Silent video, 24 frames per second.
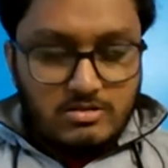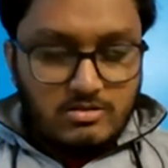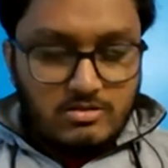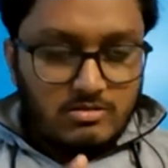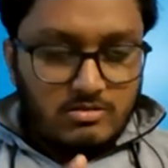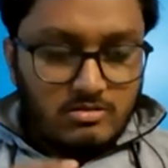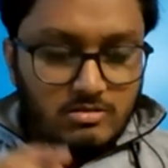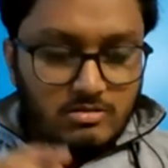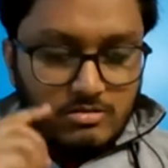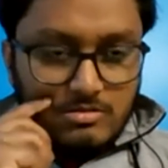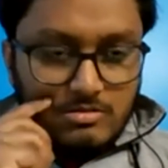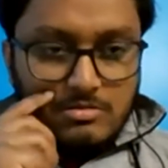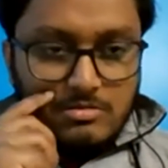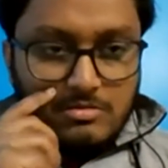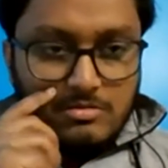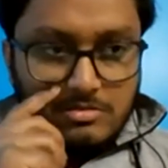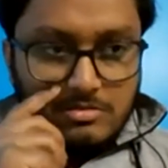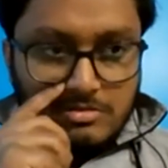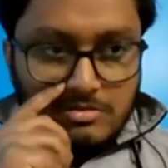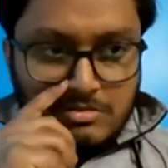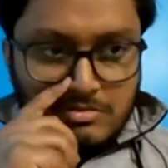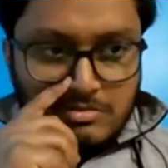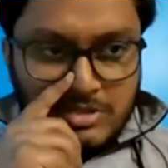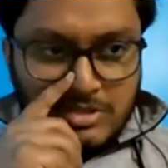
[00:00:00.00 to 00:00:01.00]

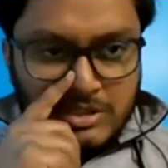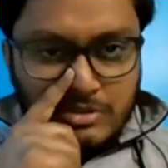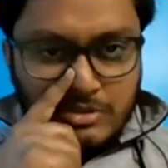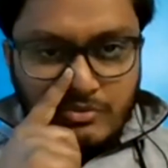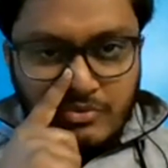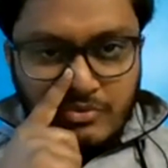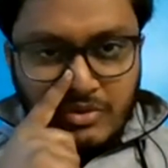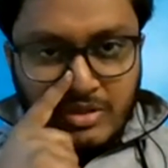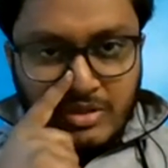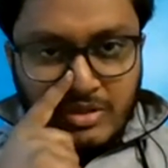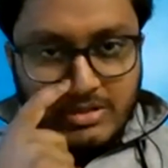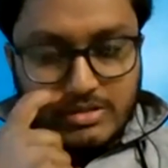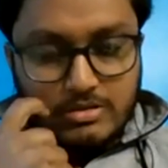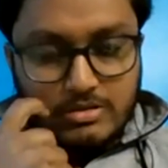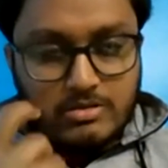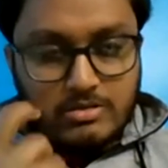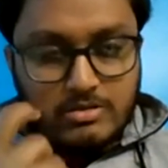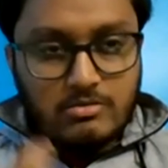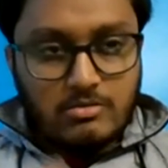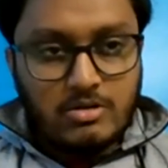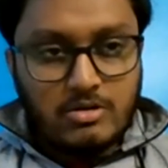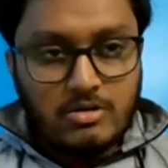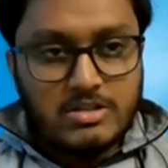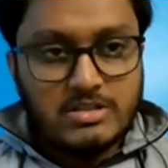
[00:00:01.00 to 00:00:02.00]
So, but the
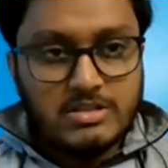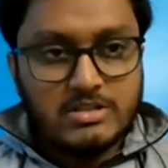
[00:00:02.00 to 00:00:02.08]
first